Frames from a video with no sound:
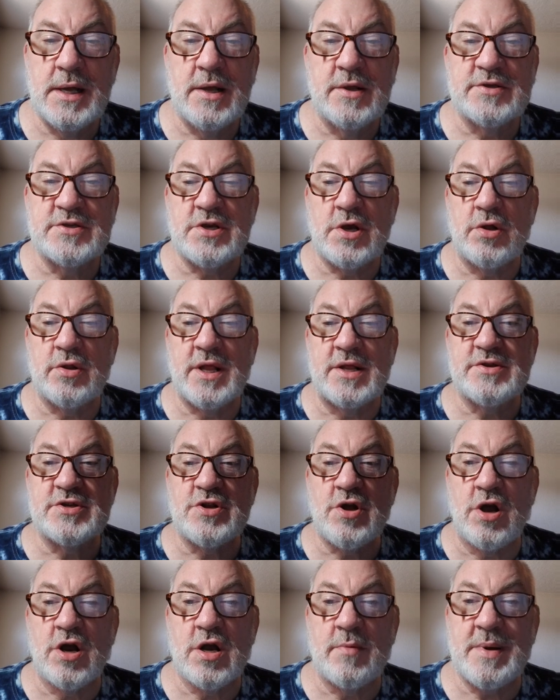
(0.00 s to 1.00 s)
so let's
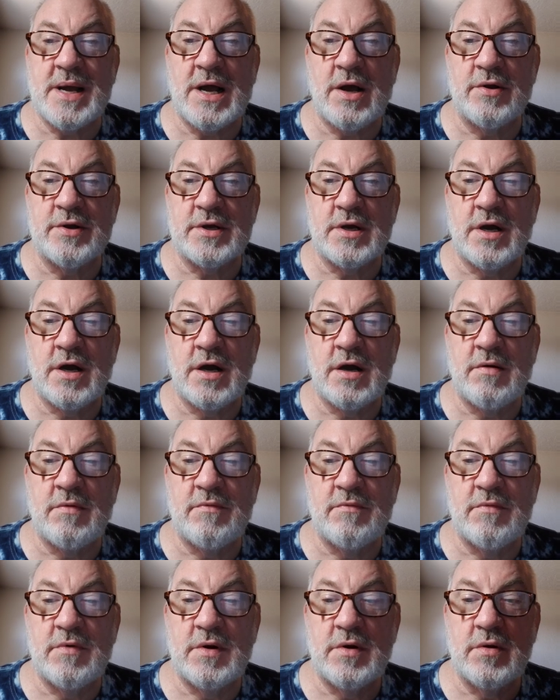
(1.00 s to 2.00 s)
talk about uh,
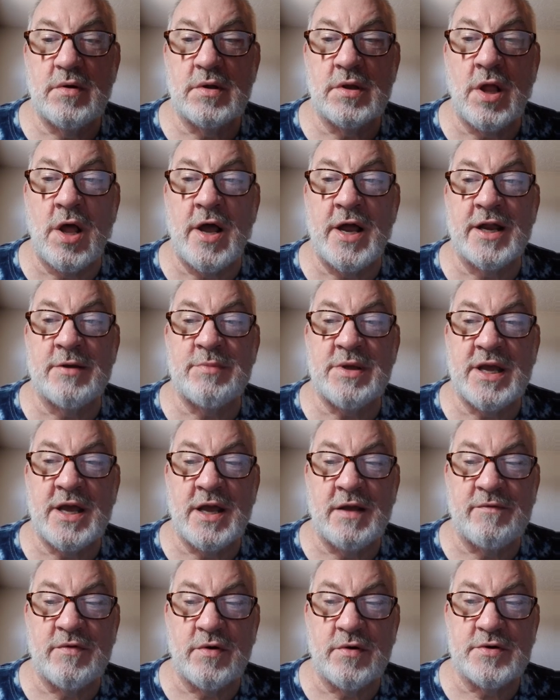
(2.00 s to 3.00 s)
lying
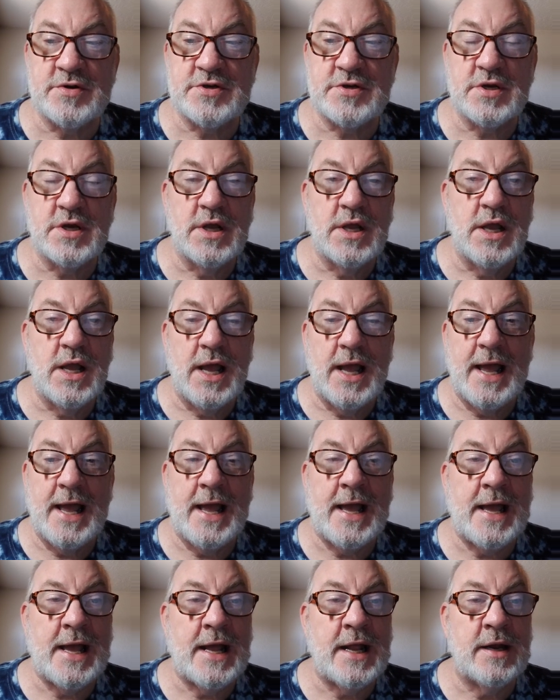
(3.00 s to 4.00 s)
behaviors.
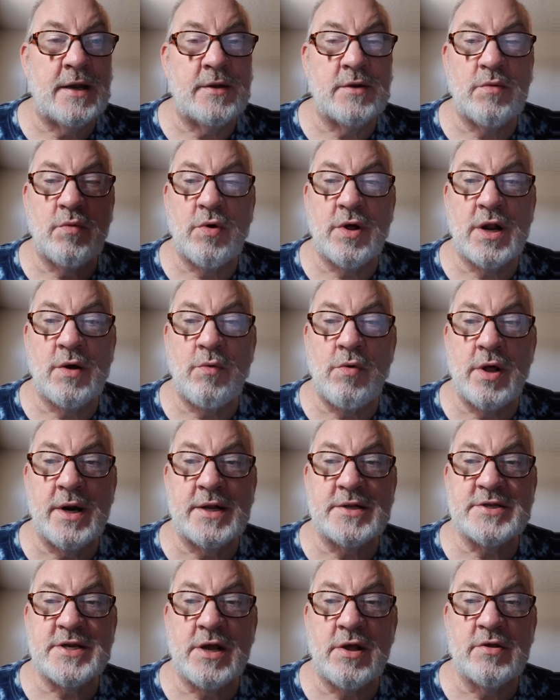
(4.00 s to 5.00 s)
And what I want
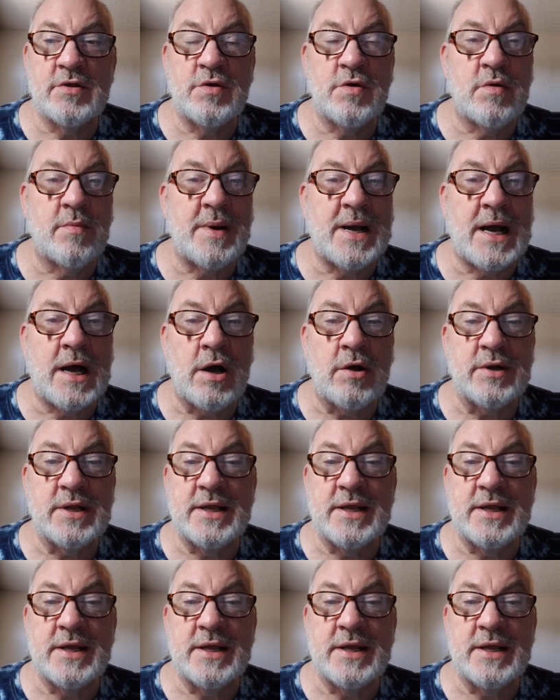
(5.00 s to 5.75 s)
to tell you about